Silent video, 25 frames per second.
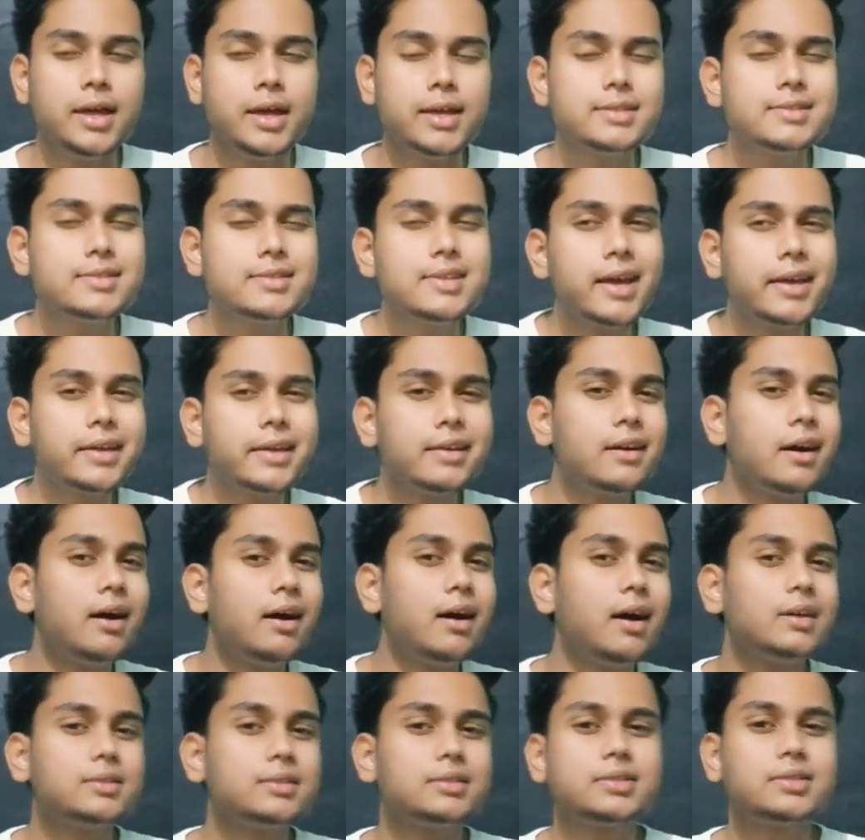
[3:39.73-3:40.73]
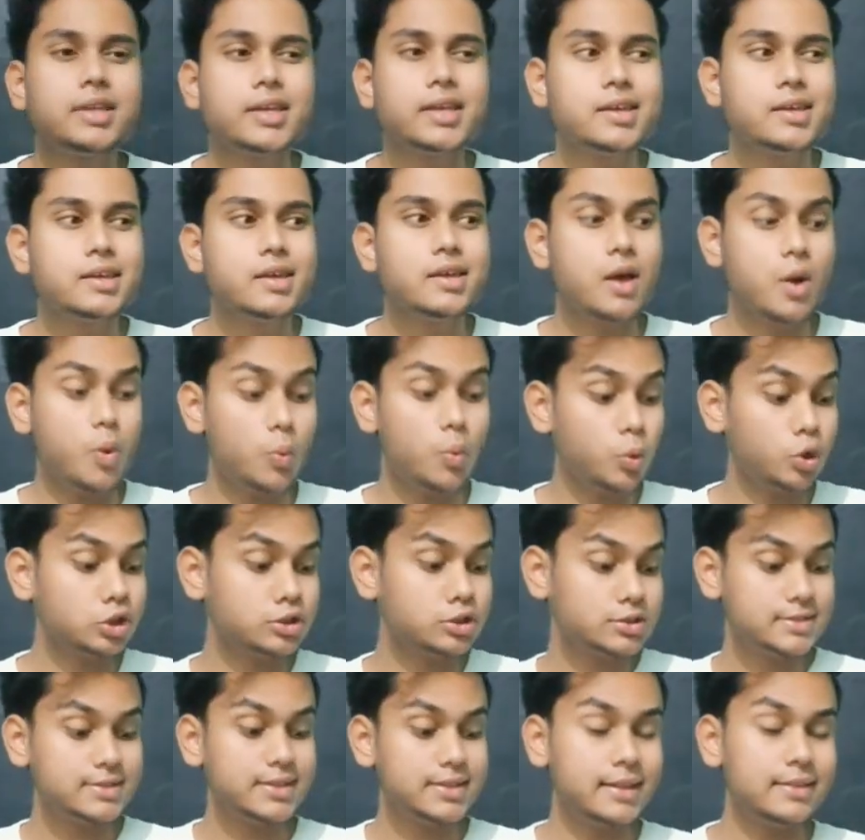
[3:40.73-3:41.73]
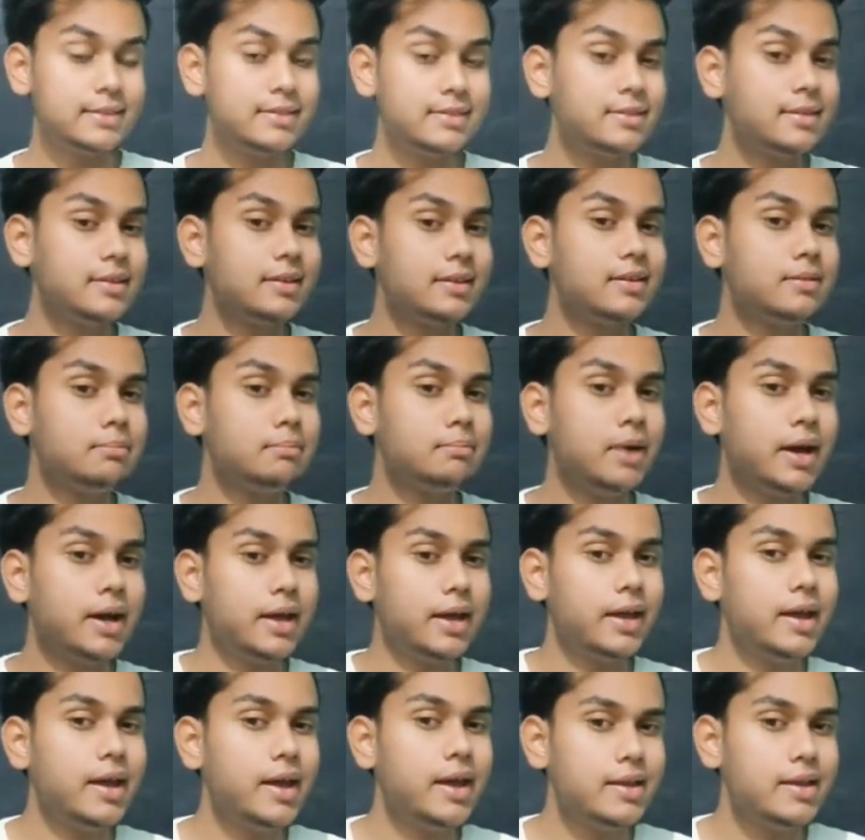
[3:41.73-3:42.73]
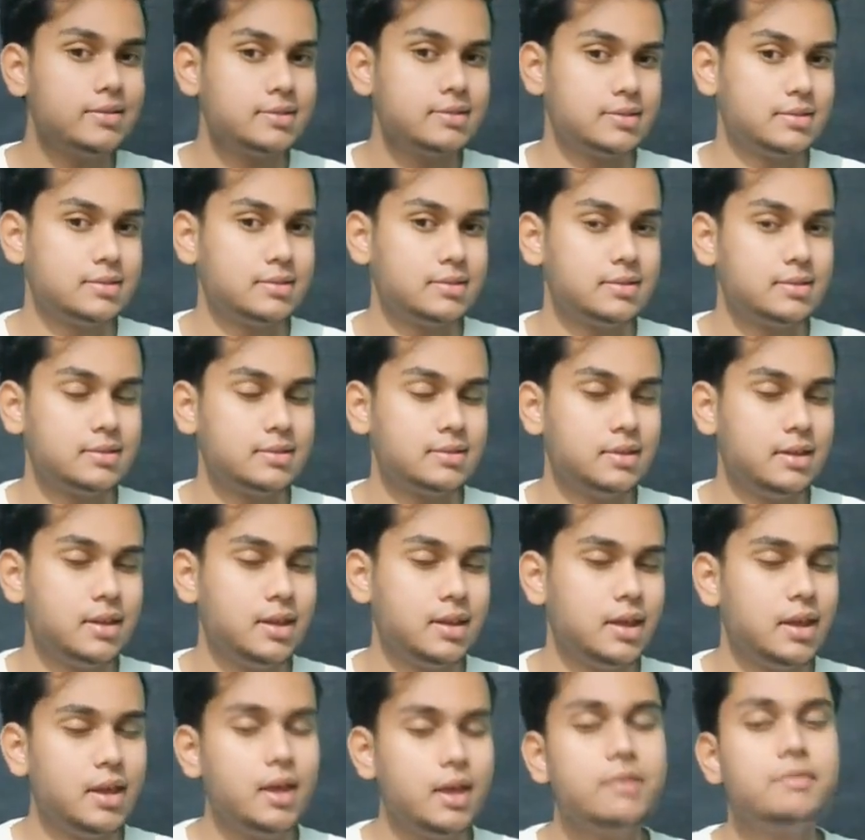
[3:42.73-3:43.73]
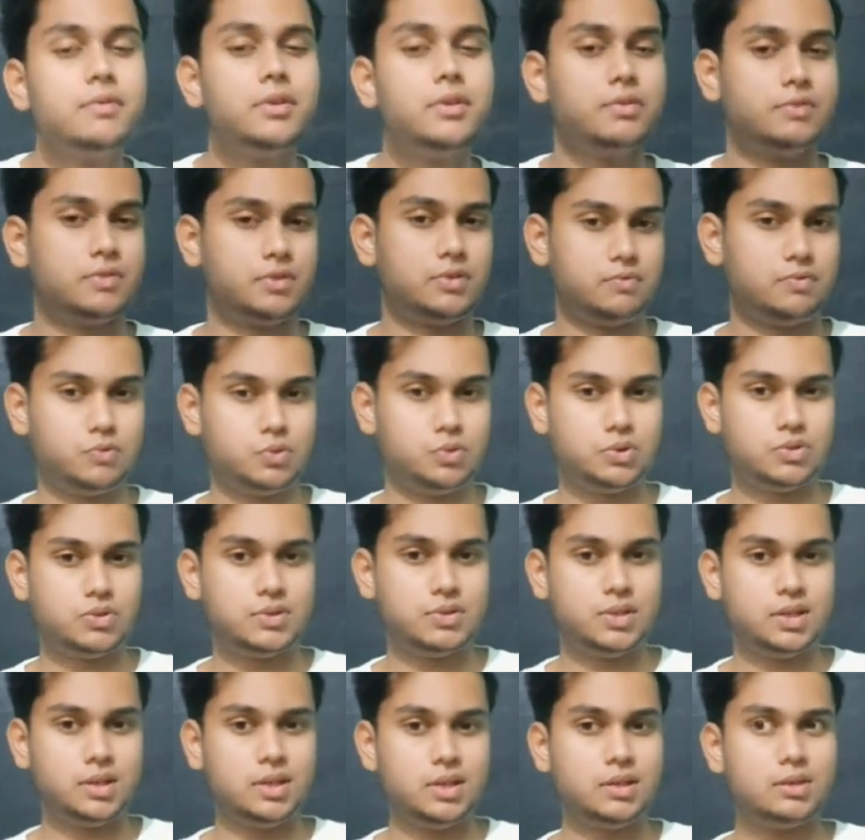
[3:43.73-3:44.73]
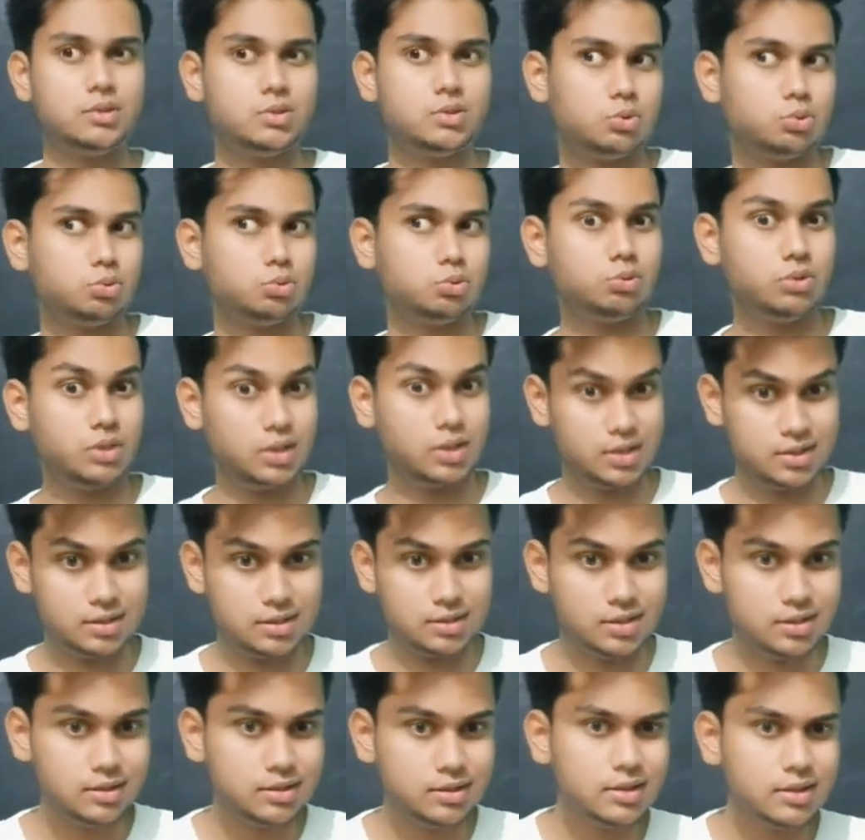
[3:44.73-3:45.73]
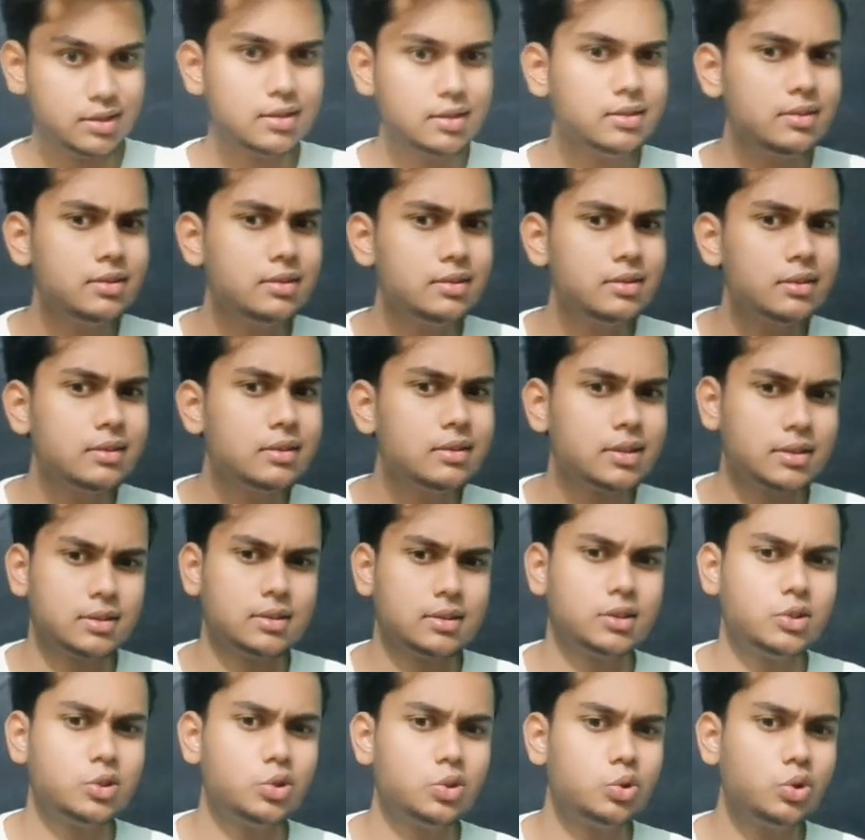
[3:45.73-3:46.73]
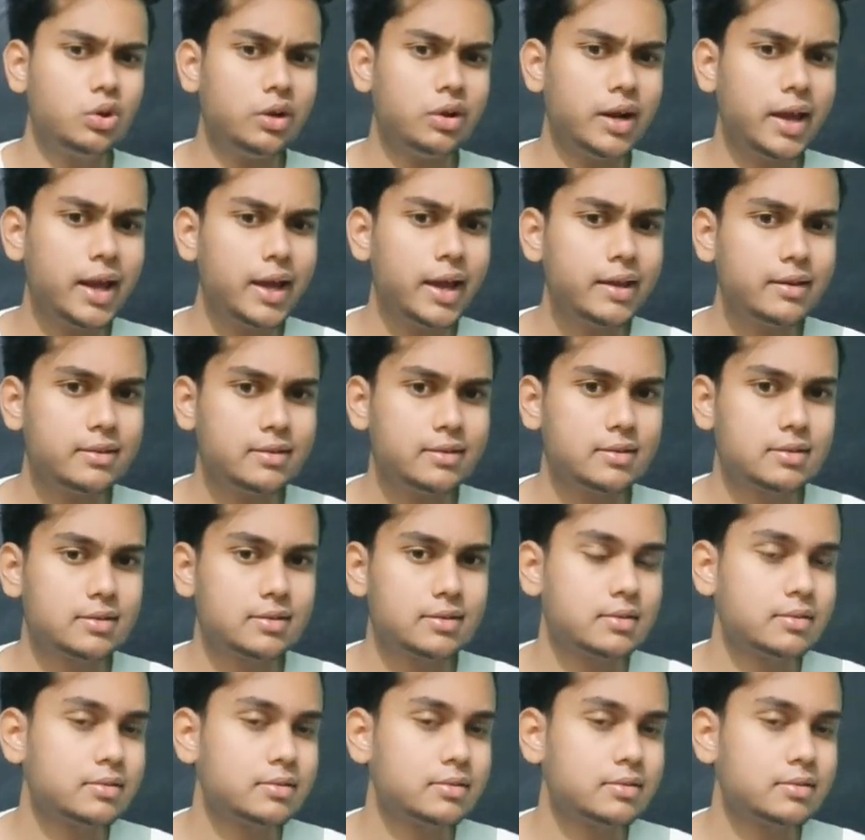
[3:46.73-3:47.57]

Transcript: It's like asking, what's that thing in my hand? Everyone would say, you idiot, there is nothing in your hand.